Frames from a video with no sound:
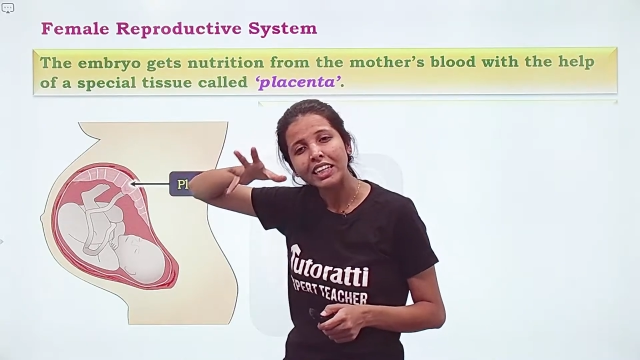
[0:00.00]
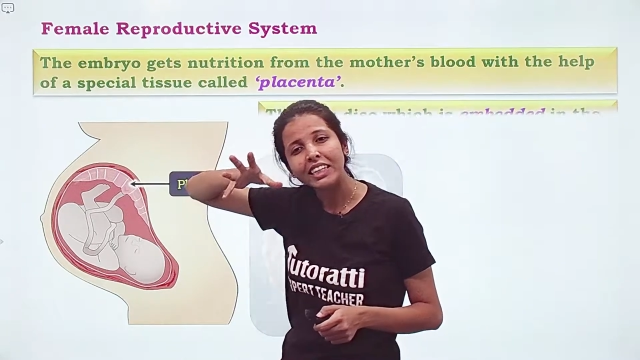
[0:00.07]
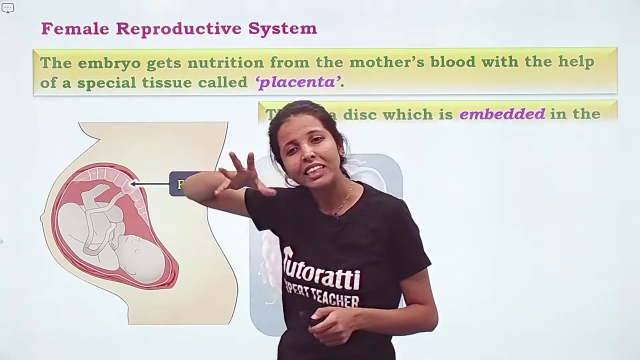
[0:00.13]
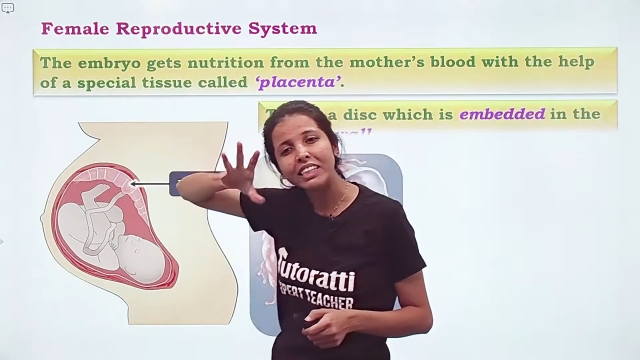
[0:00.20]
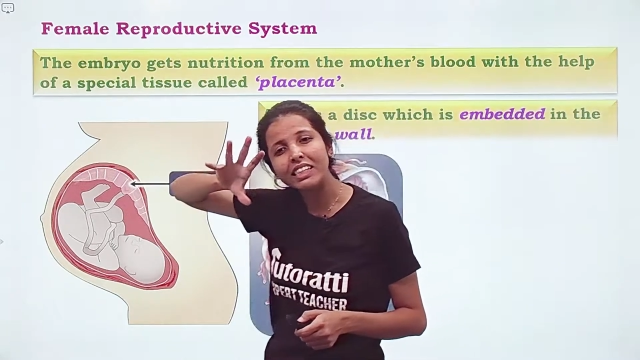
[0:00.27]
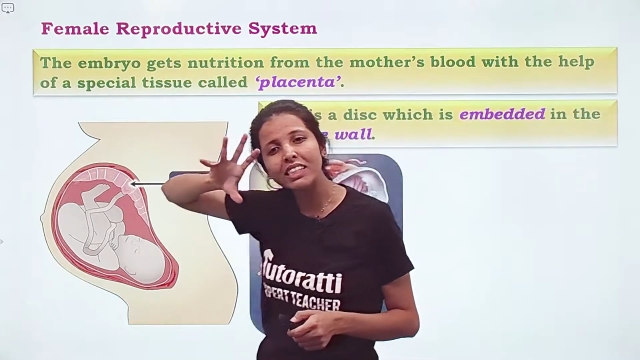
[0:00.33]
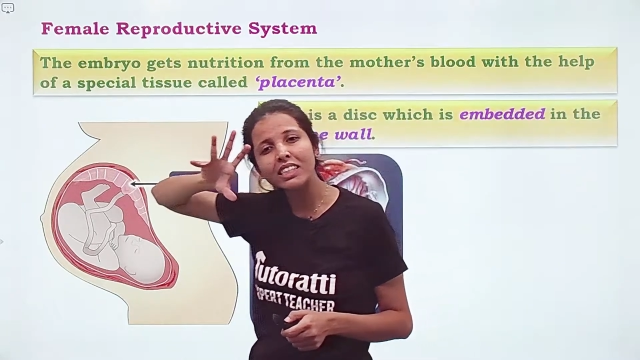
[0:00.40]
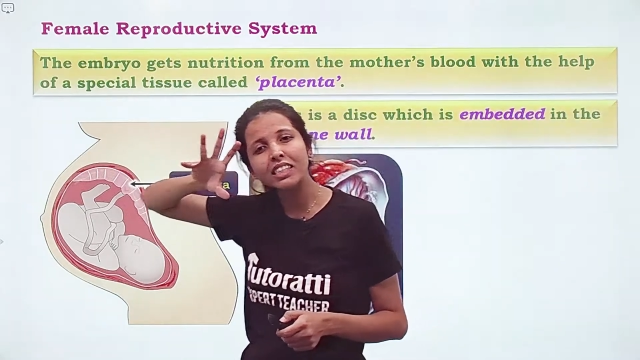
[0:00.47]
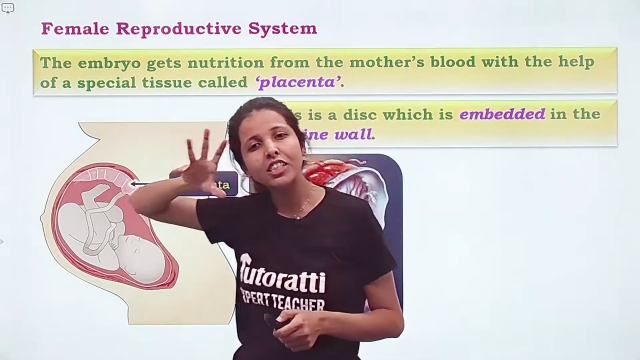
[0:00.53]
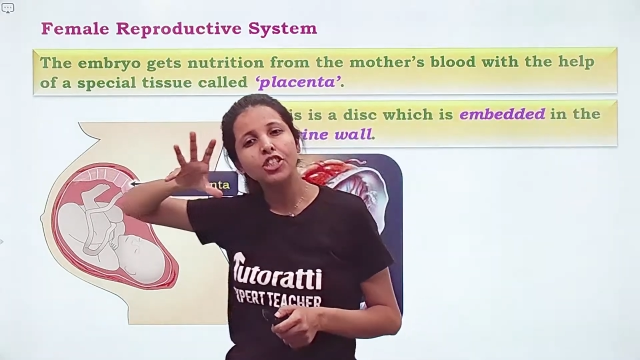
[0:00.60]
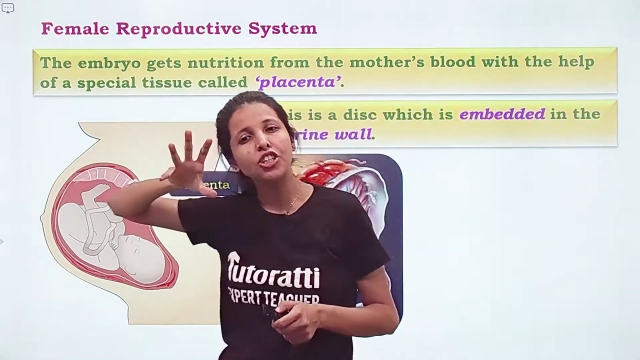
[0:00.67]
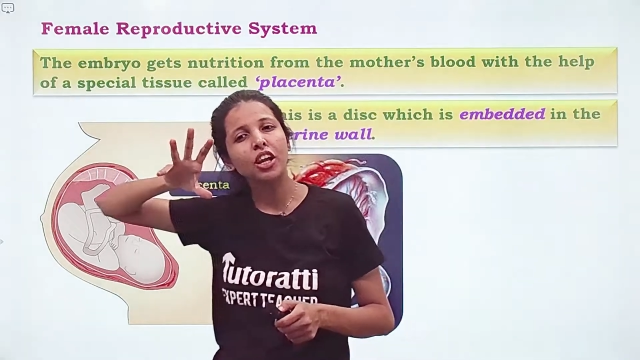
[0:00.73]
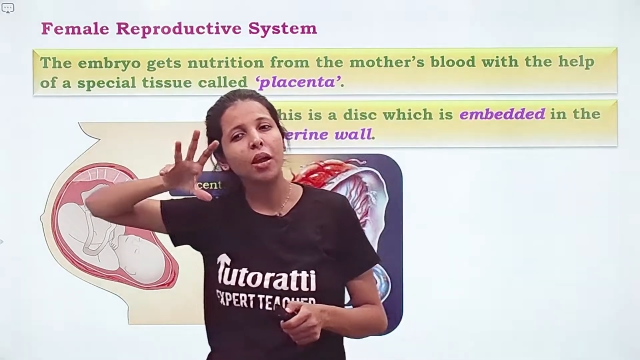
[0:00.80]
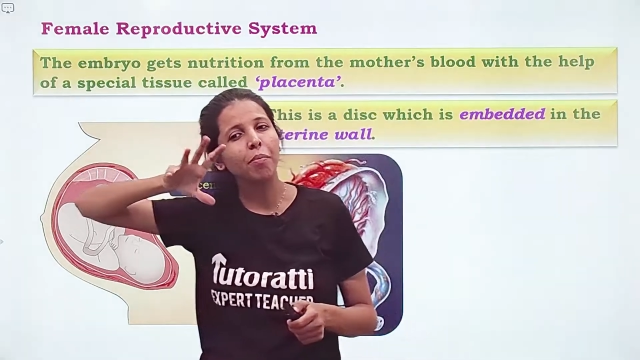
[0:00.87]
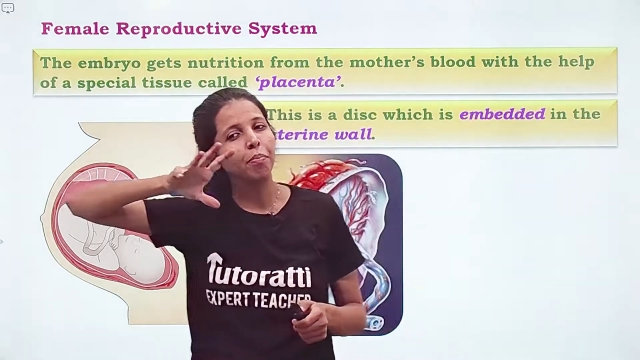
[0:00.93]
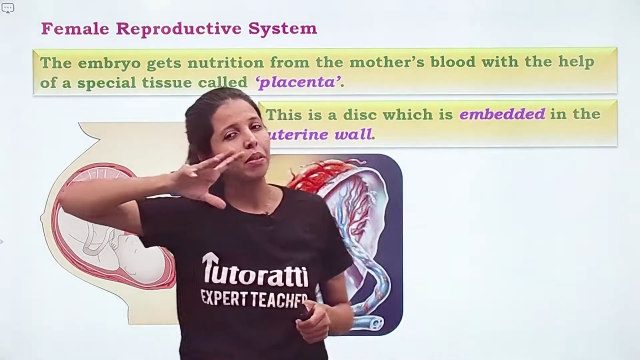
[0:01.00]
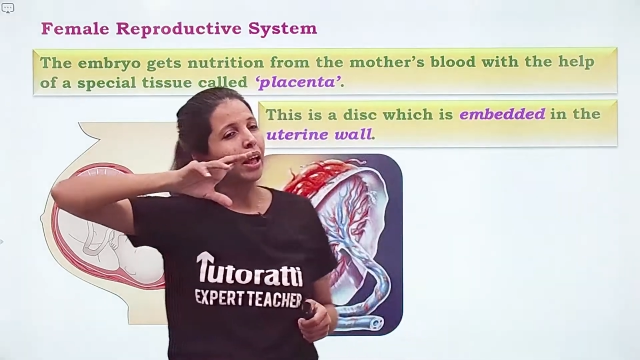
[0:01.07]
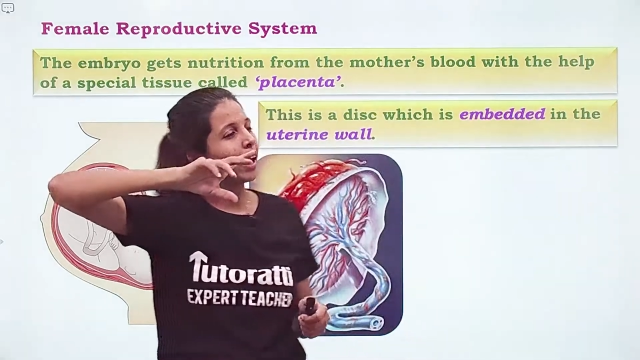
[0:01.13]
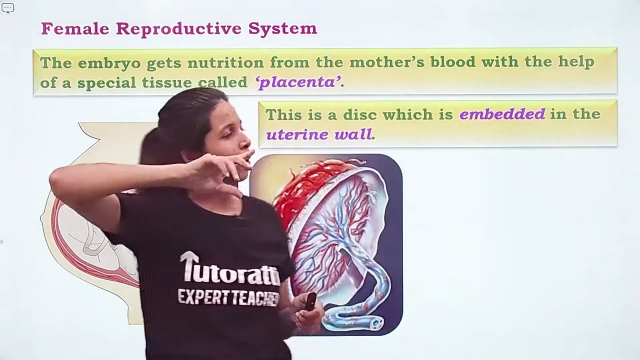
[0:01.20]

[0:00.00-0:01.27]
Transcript: Disc shape like